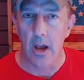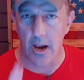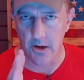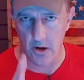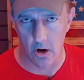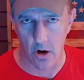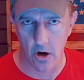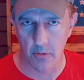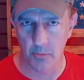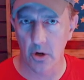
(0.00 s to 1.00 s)
and
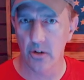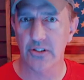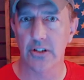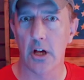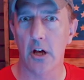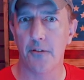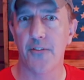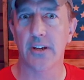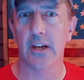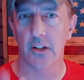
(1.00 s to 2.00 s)
arm
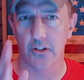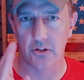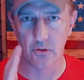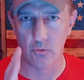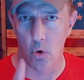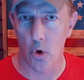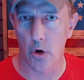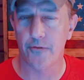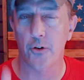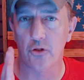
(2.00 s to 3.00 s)
yourself against the
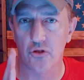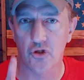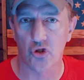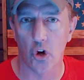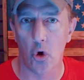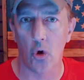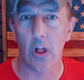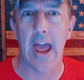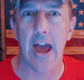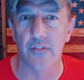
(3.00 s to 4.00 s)
war for your
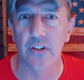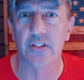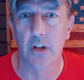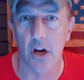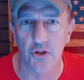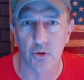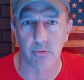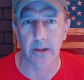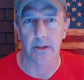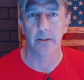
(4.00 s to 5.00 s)
soul and this
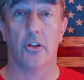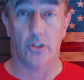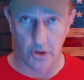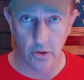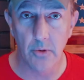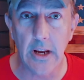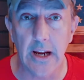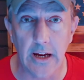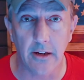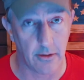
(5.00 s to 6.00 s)
country. You
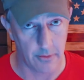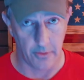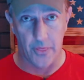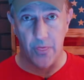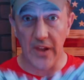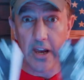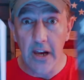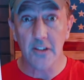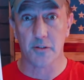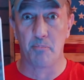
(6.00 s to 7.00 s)
need
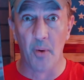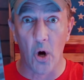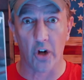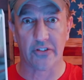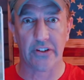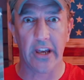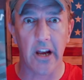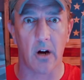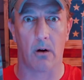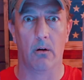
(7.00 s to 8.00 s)
these books
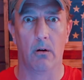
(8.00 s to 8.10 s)
here.